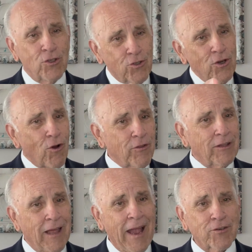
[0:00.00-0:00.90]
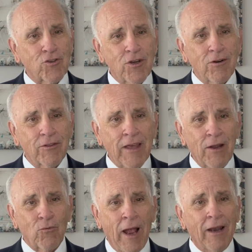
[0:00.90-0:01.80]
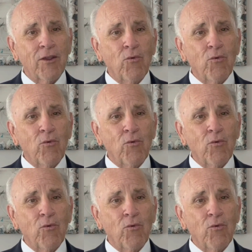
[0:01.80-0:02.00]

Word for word: Did you know that last year at that rally,